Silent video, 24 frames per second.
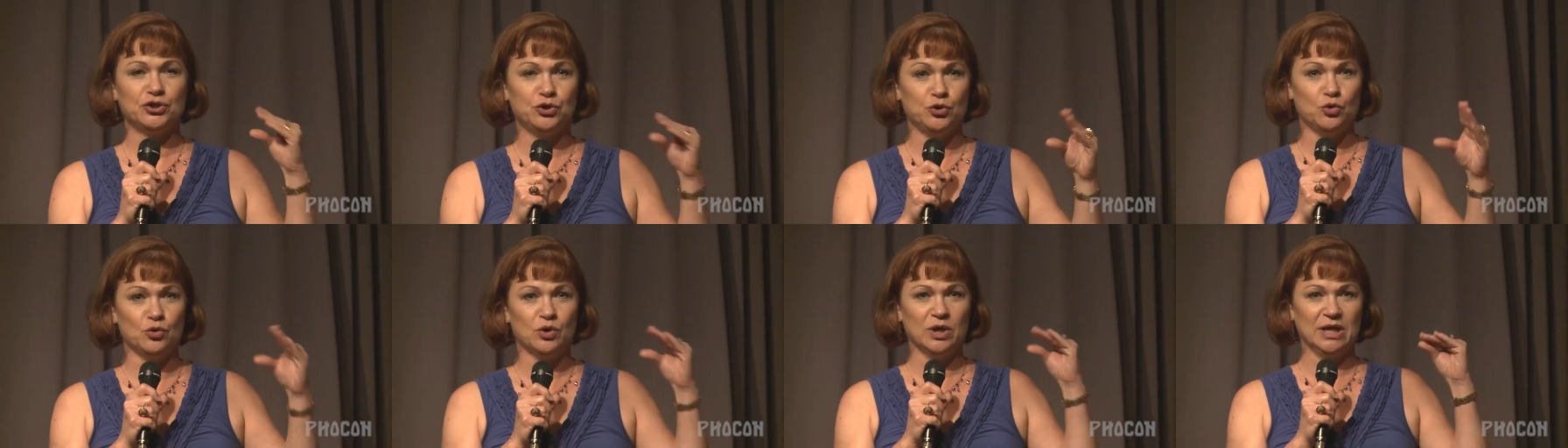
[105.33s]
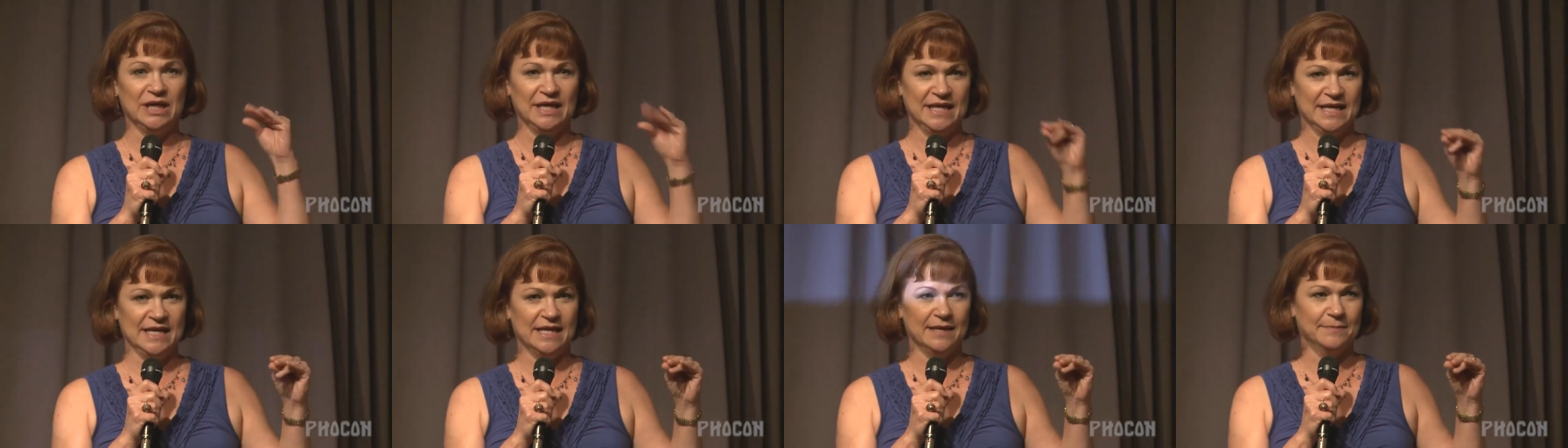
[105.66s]
your
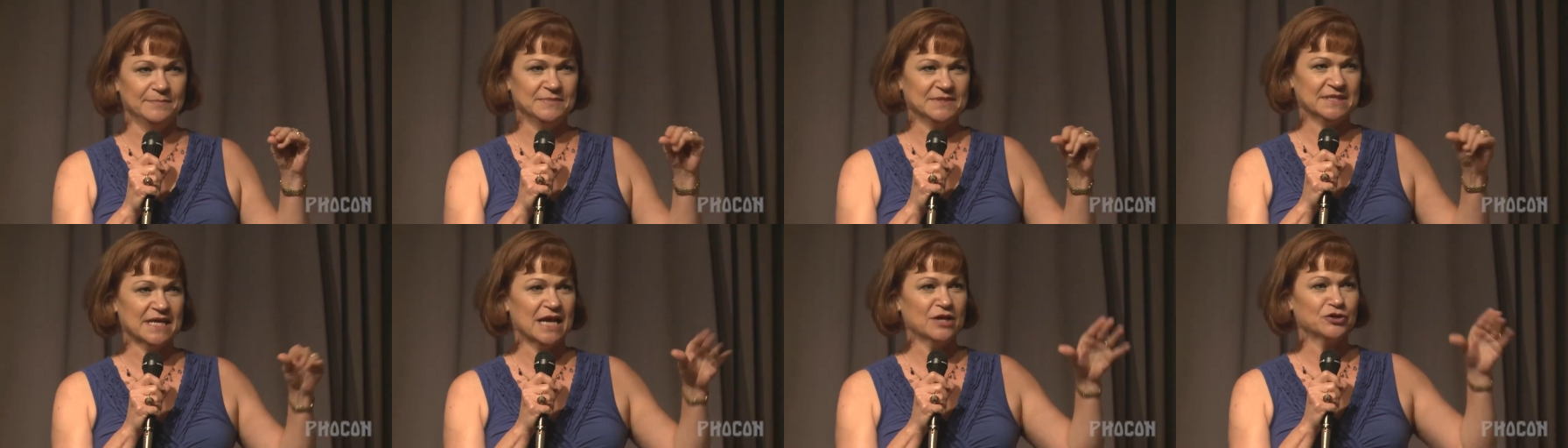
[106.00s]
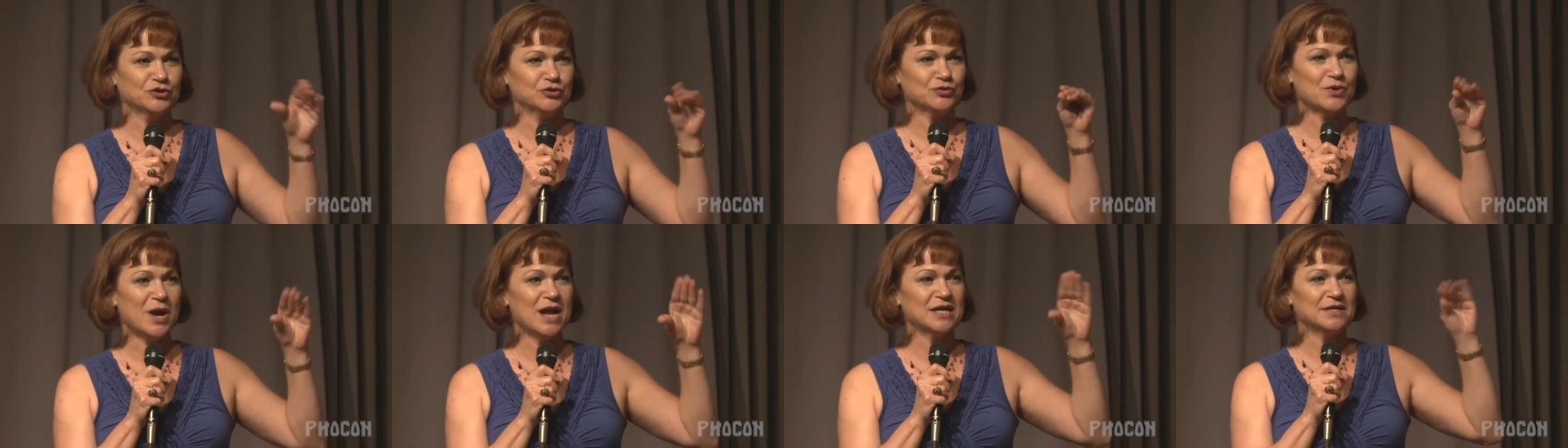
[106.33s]
lips and
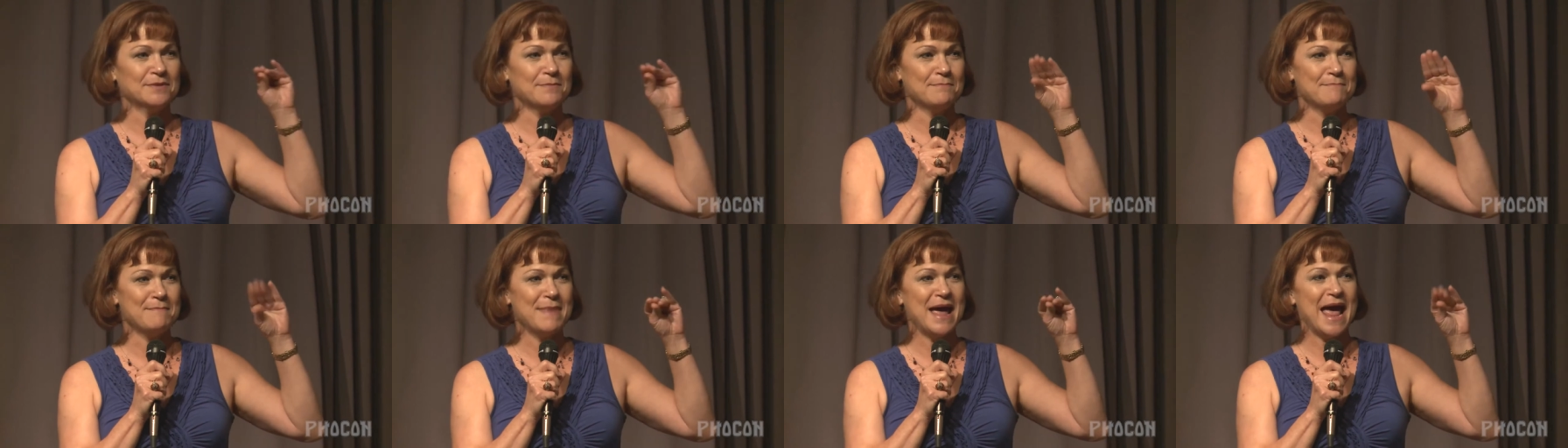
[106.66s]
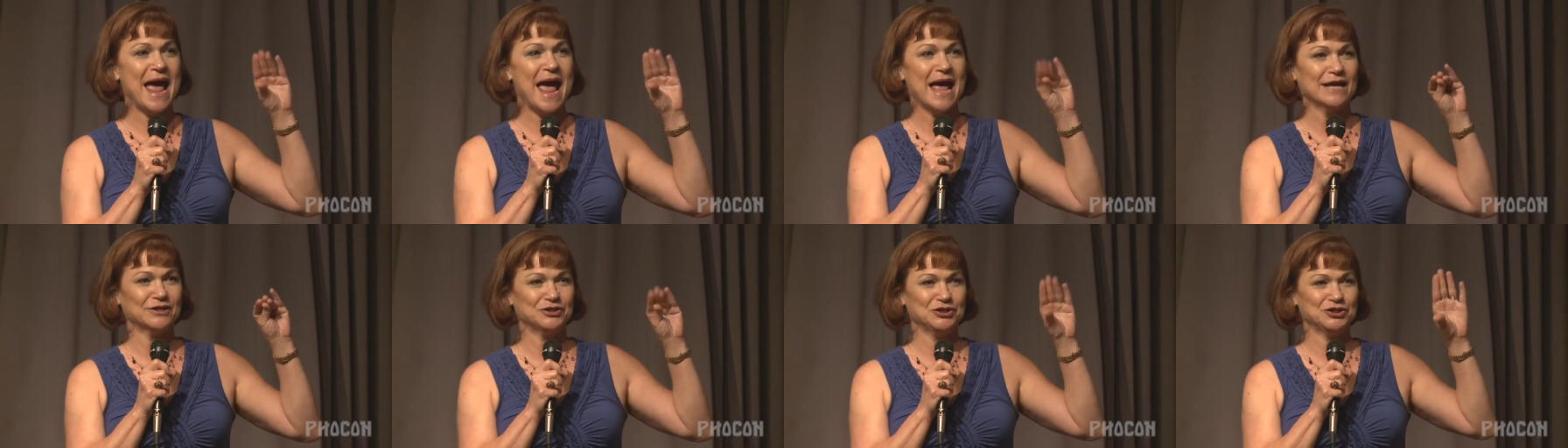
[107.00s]
try to
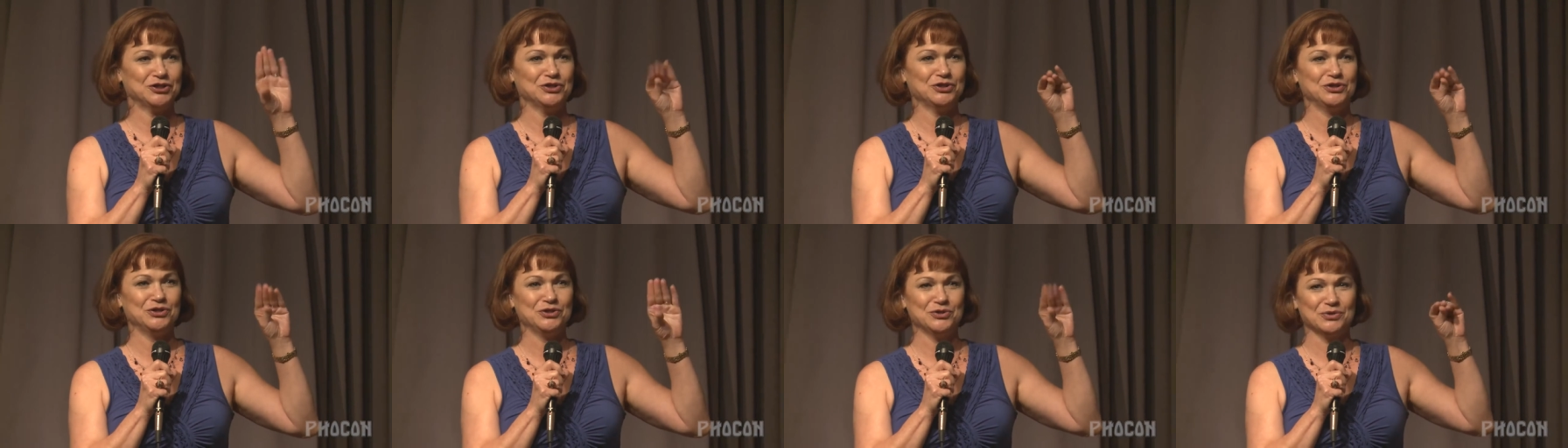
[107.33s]
match